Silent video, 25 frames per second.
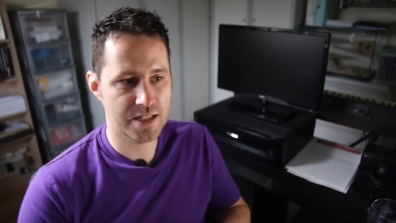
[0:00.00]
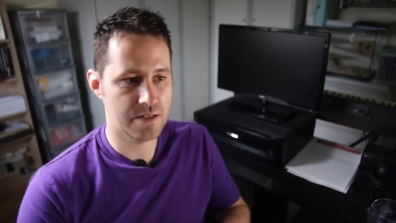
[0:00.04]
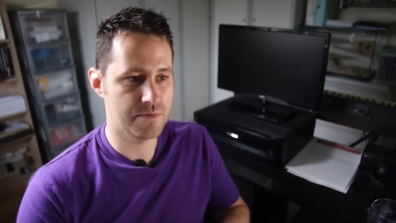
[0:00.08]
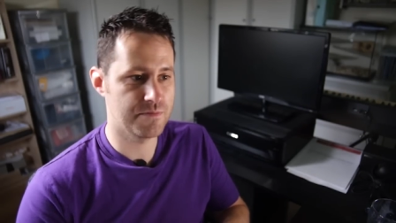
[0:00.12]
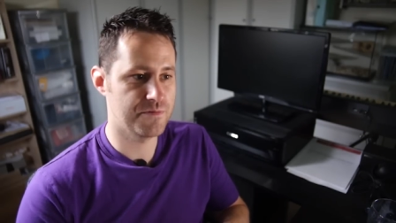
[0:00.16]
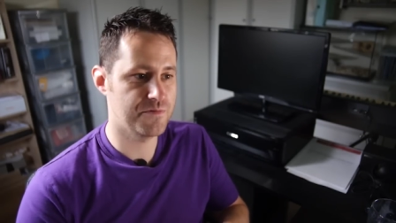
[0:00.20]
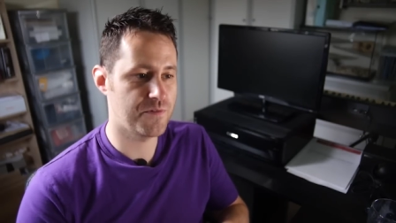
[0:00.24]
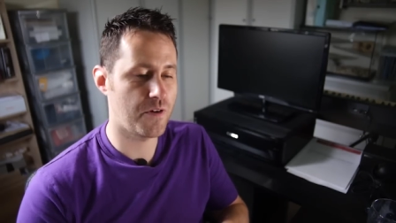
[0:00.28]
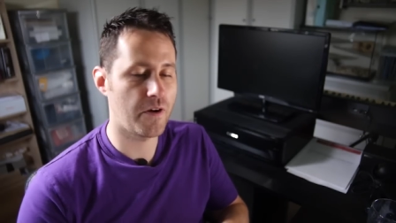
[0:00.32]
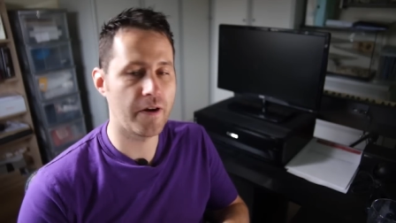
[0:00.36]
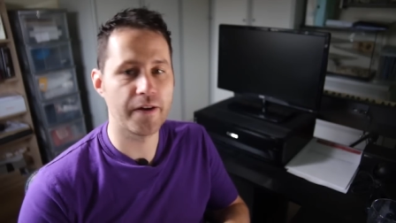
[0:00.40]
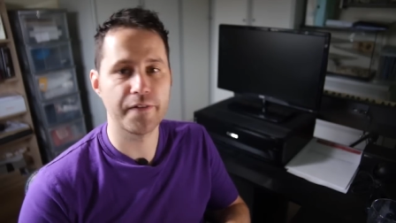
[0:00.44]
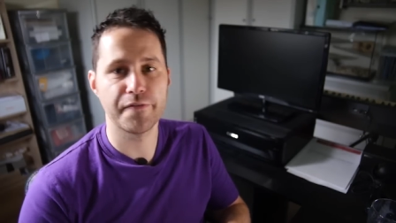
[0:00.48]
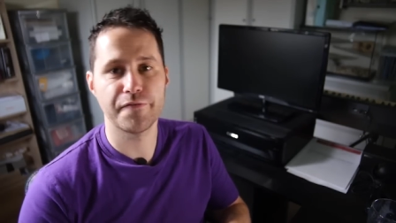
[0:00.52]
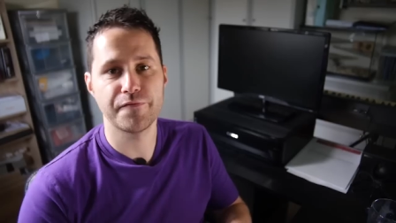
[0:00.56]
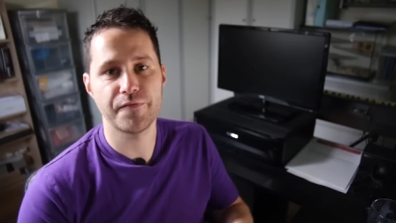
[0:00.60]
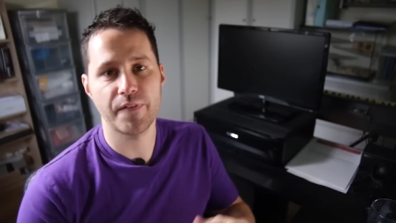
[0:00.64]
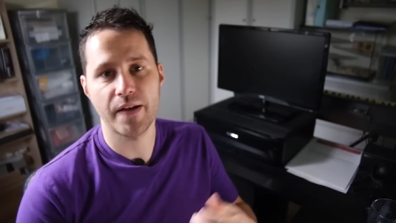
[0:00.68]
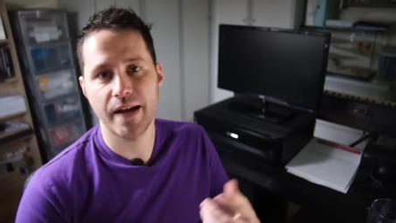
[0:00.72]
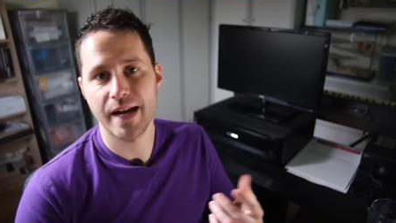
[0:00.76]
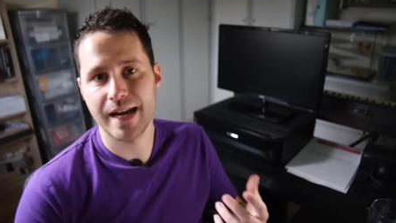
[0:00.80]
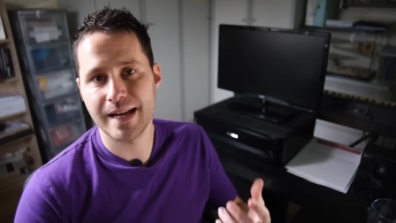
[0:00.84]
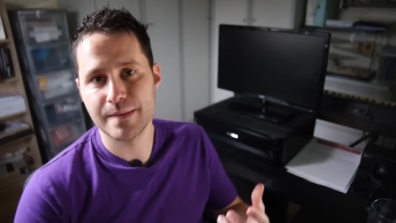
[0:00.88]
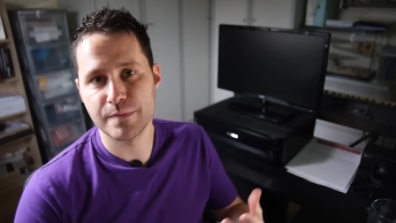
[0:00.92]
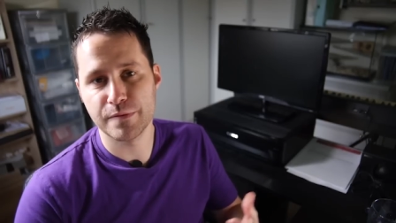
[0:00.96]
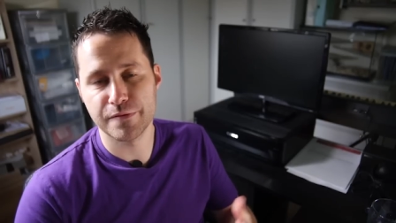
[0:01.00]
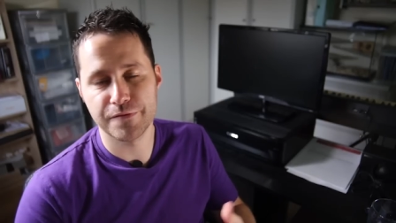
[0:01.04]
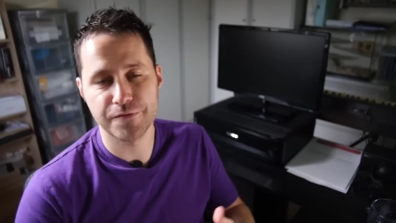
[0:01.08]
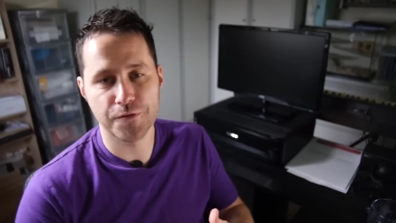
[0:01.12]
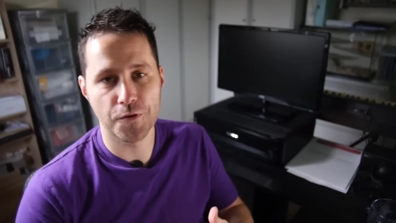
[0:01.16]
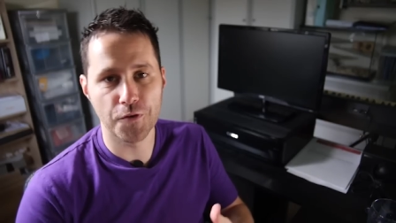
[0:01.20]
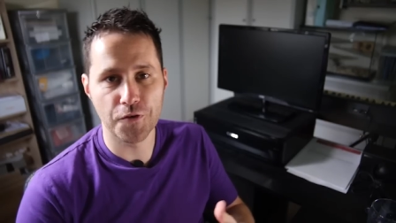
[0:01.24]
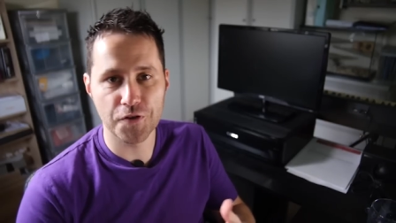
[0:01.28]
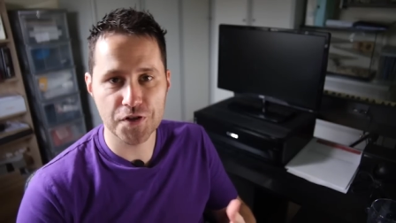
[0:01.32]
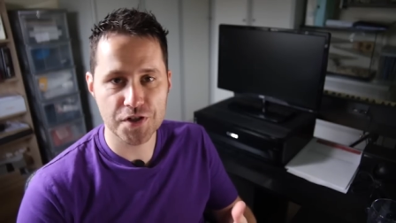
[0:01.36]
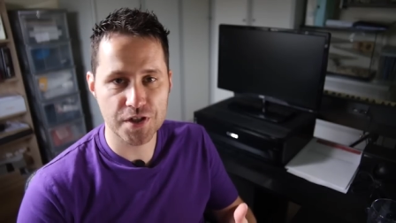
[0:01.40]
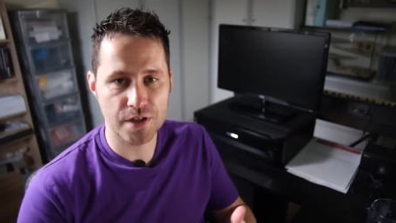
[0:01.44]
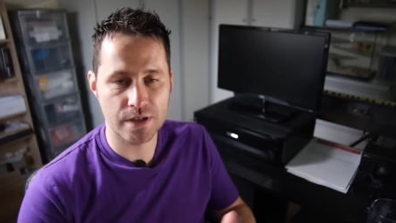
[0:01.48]
to find fame or
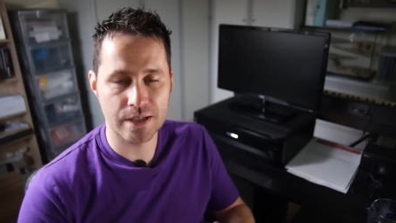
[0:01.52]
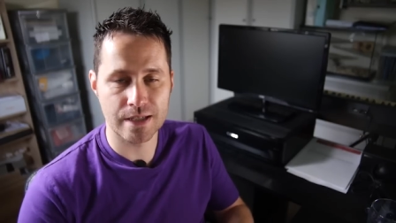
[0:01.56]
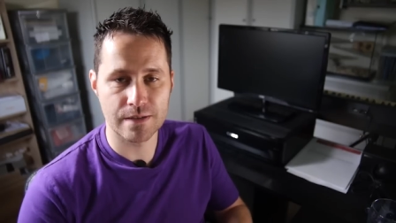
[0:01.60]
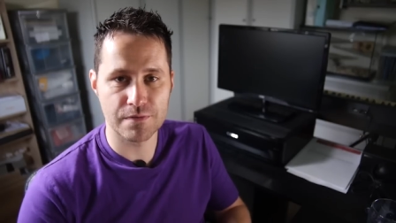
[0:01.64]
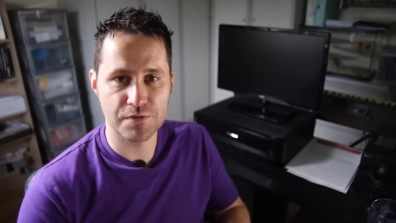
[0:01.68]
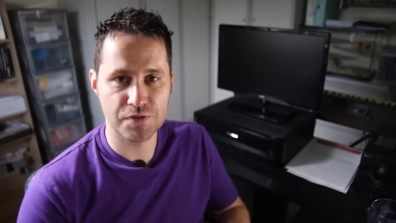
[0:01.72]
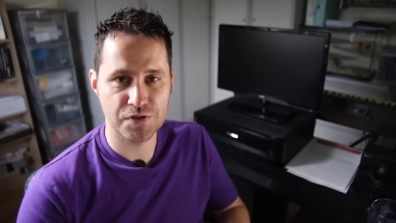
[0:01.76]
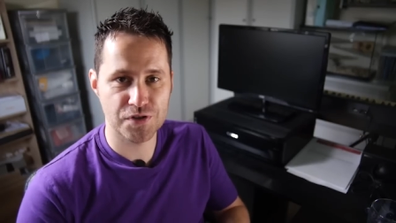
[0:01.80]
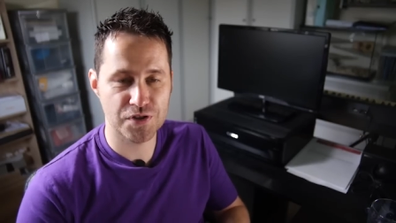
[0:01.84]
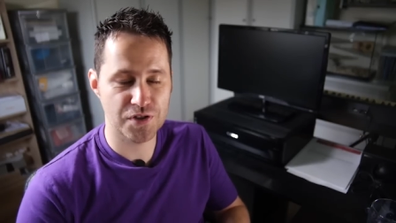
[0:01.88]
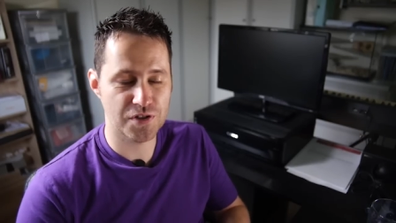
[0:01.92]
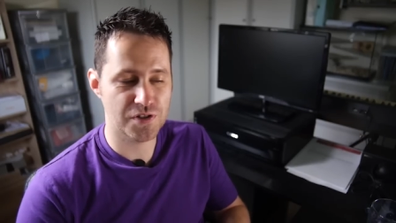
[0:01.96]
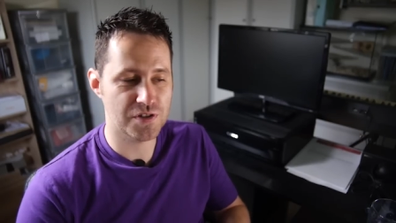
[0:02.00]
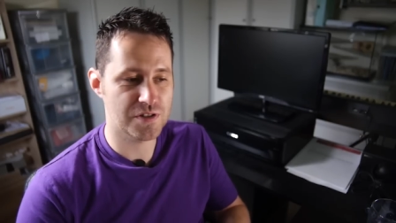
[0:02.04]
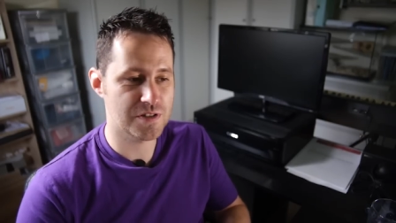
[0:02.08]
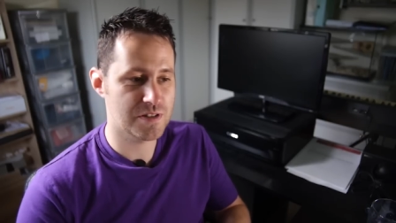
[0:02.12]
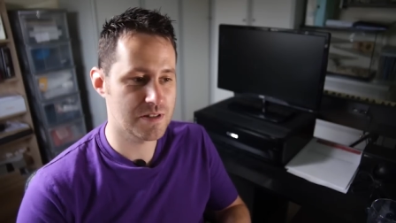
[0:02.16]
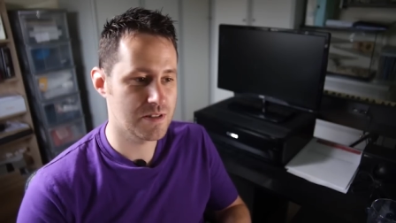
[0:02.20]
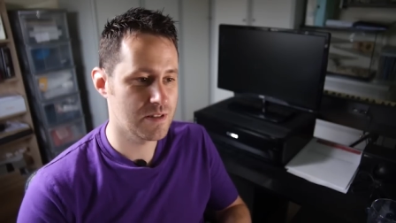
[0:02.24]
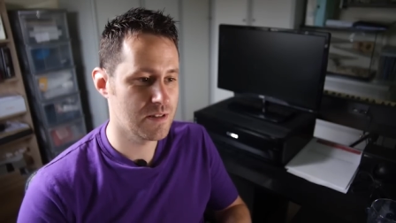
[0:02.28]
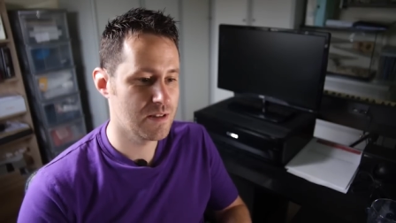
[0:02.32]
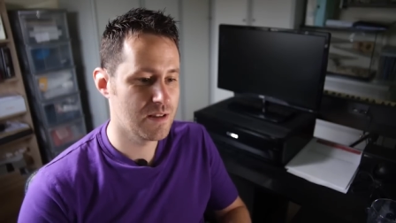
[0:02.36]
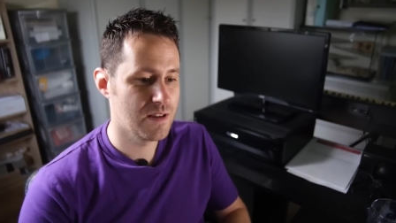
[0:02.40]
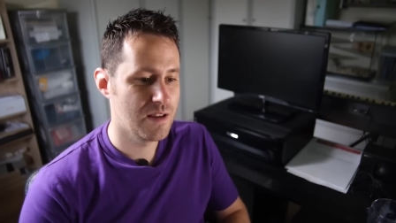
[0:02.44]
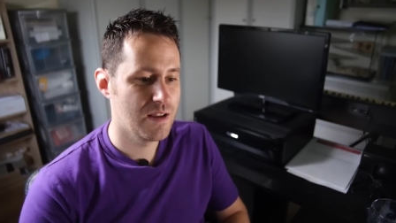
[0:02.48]
fortune. It was just,